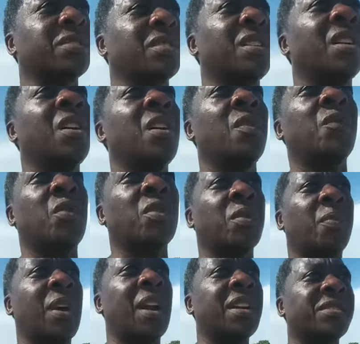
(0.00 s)
for the
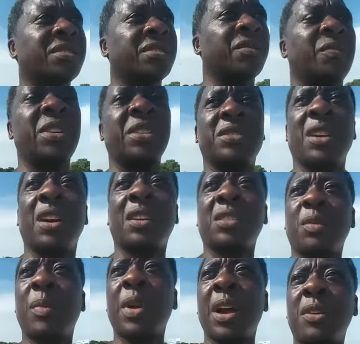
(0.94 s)
pages of me talking
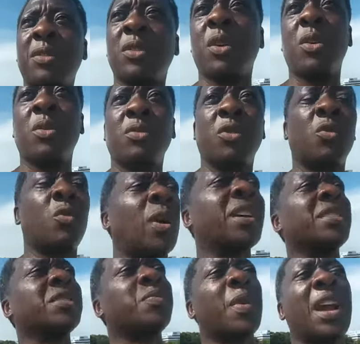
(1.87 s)
about, you know, the greatest
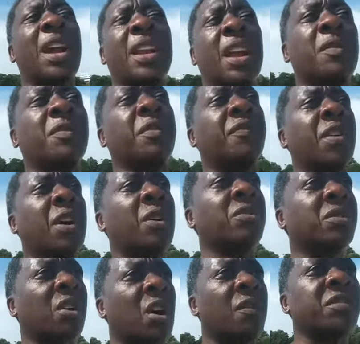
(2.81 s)
pain ever felt, the
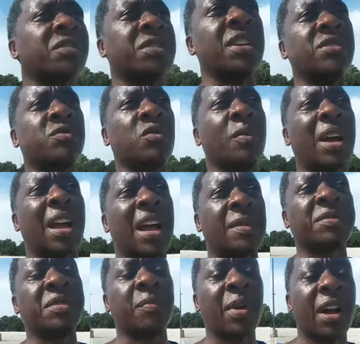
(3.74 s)
conversation with my absent
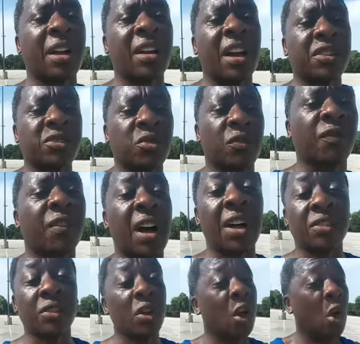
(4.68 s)
biological father
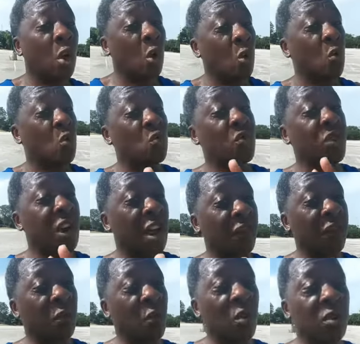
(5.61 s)
who never
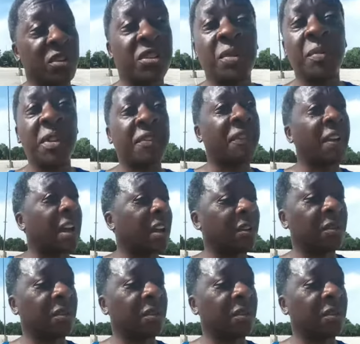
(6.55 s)
wanted to be found.